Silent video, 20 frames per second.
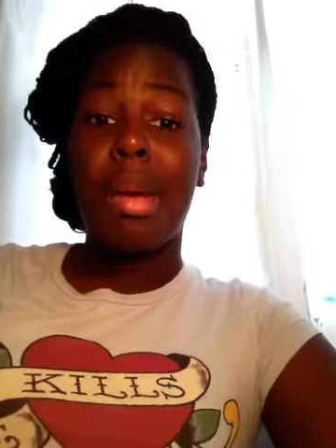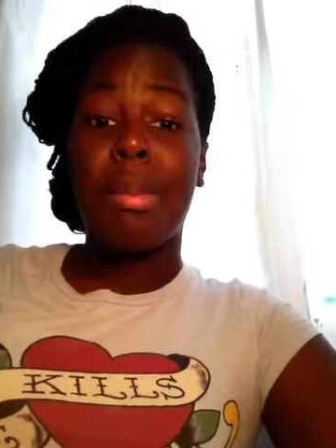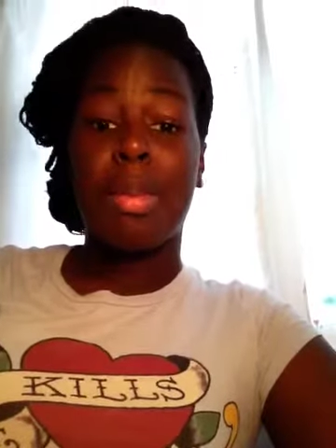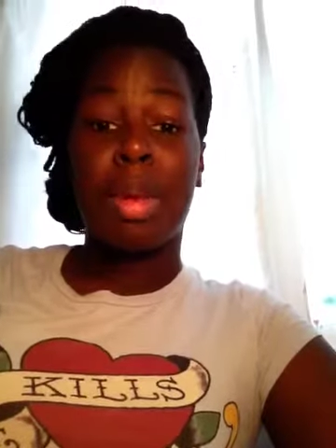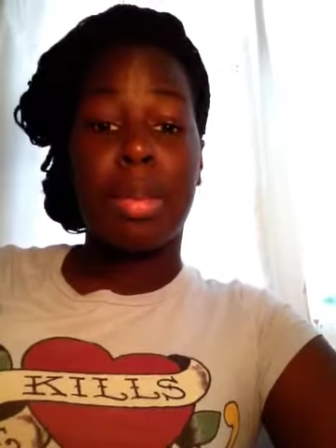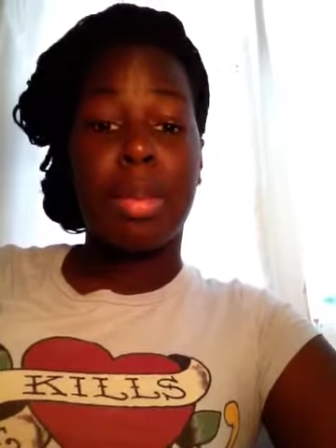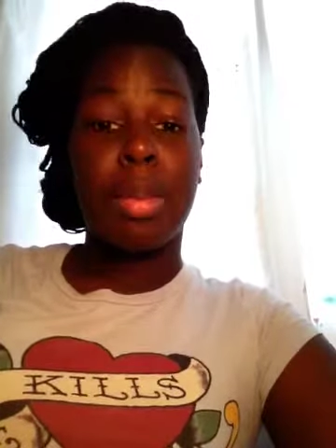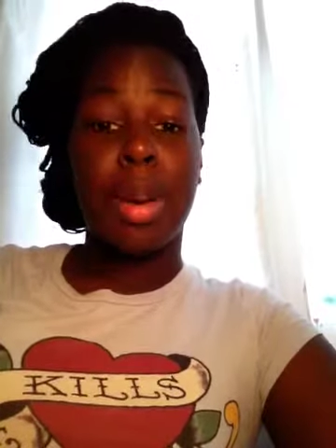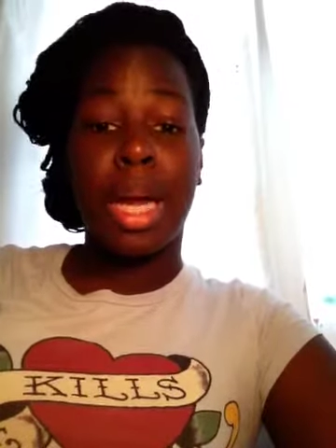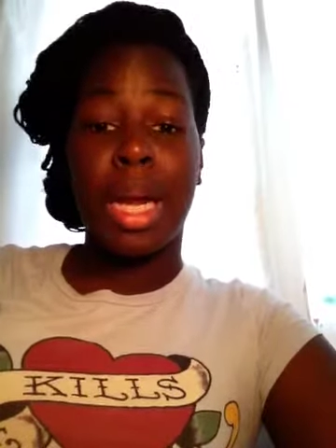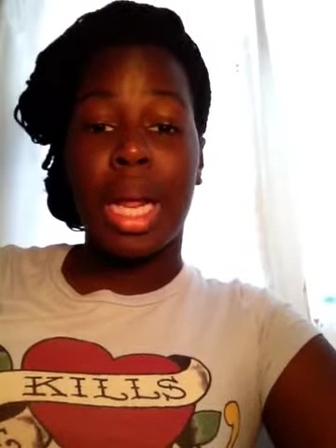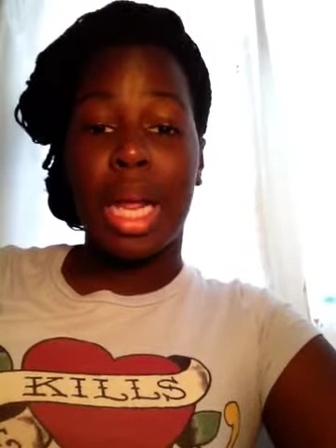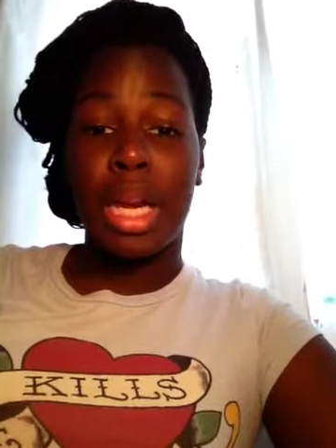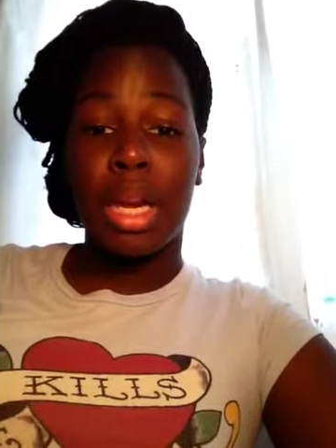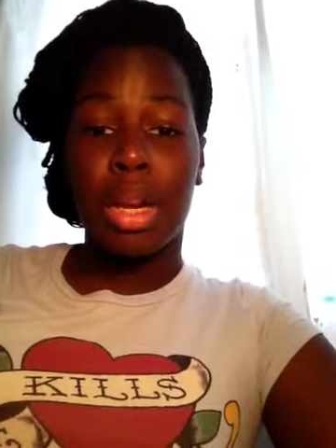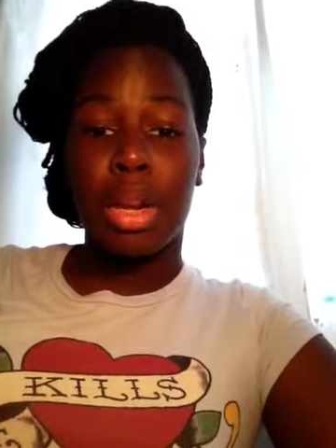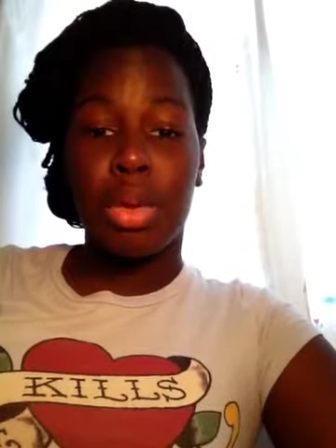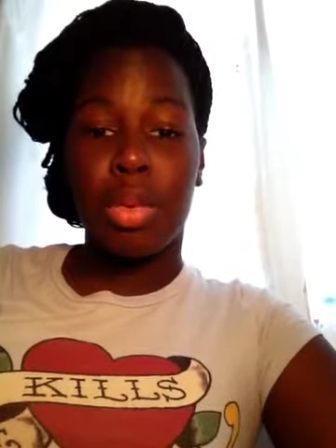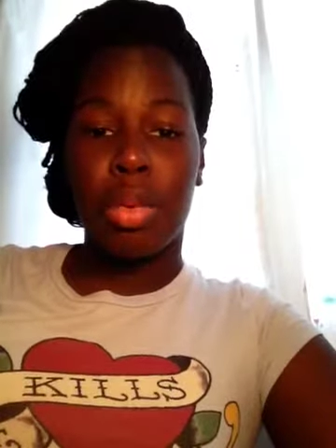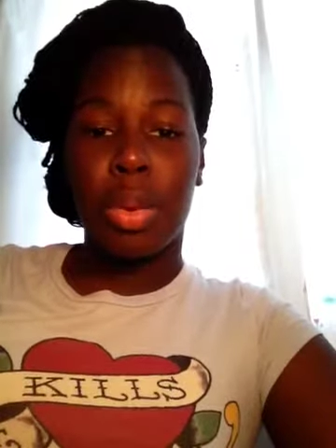maybe by the
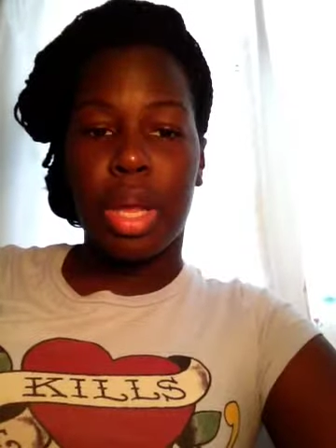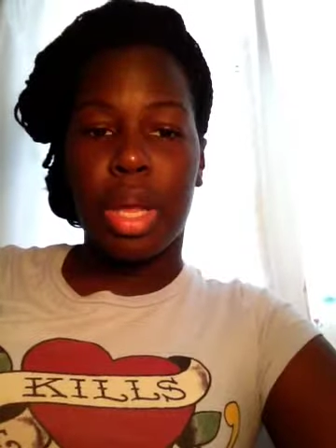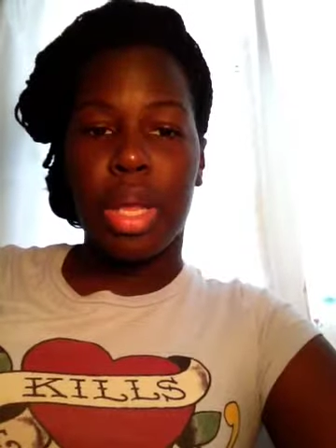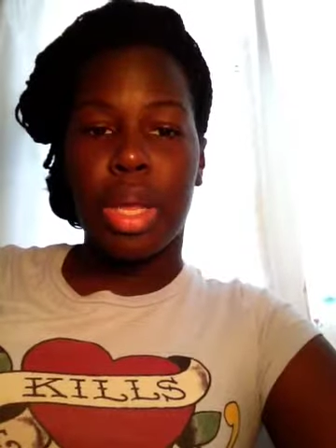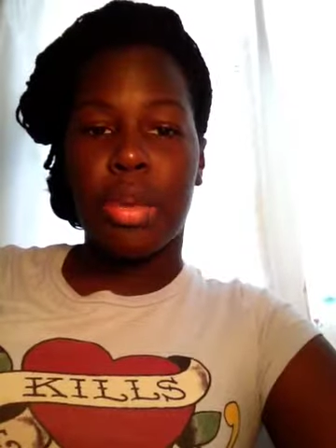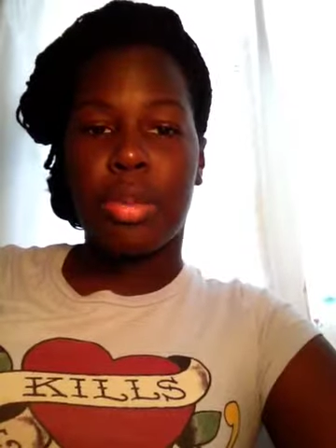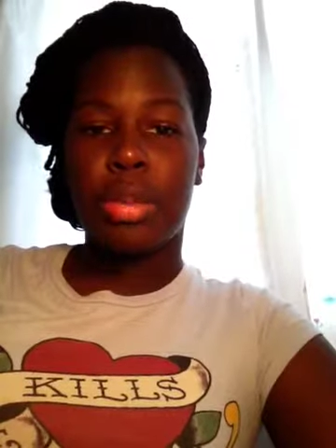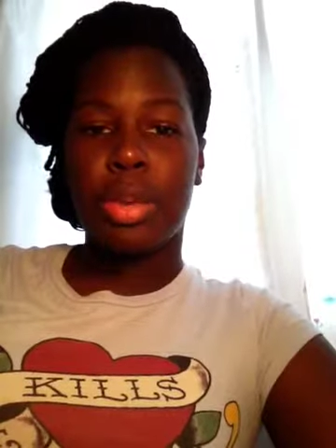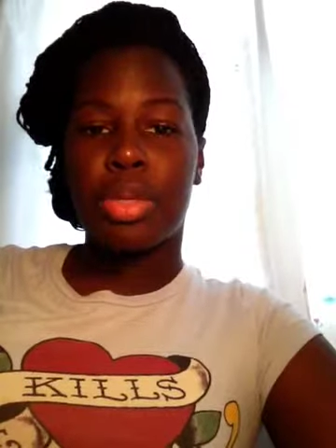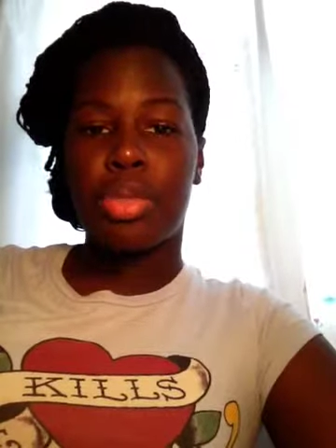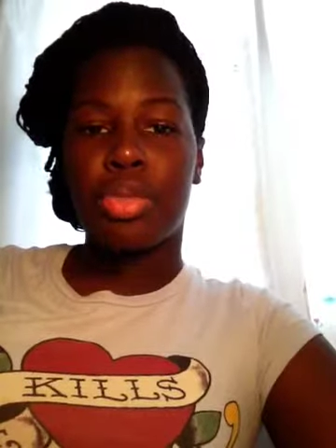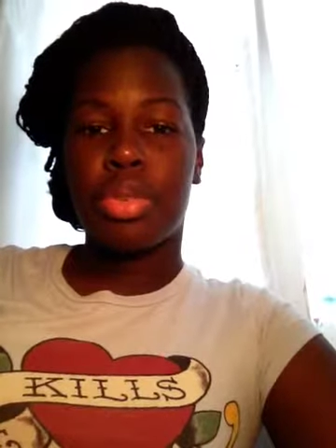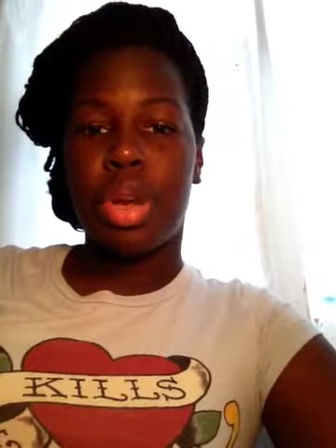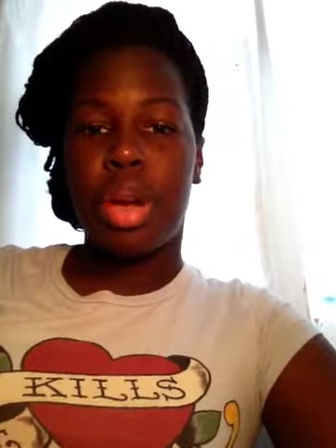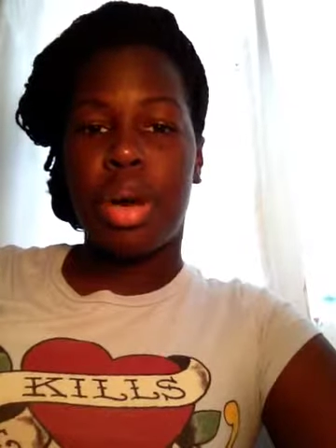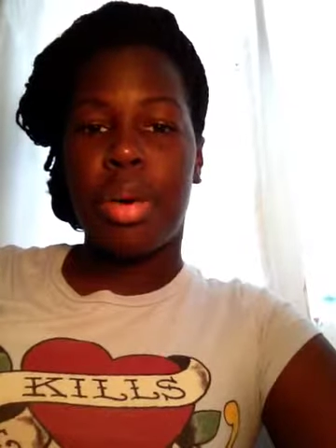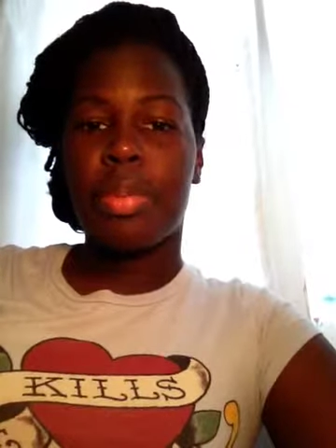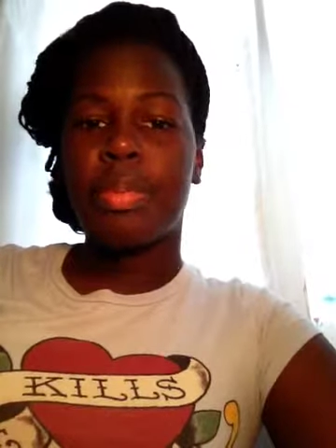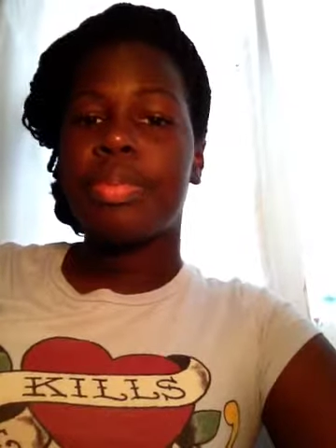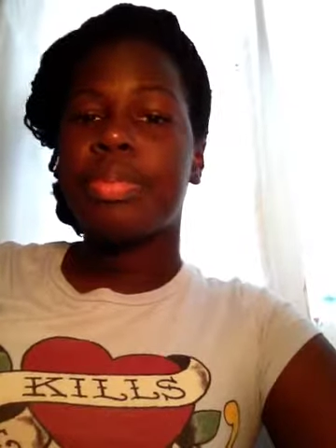end of the week, but you
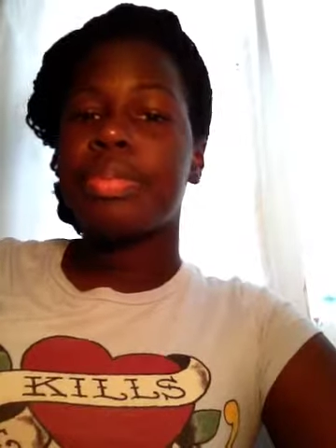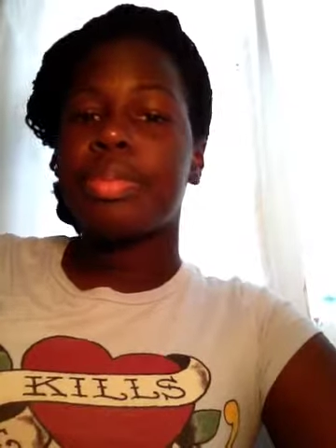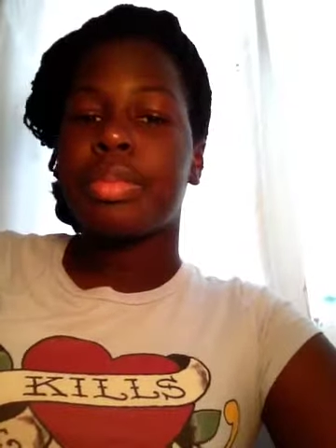know,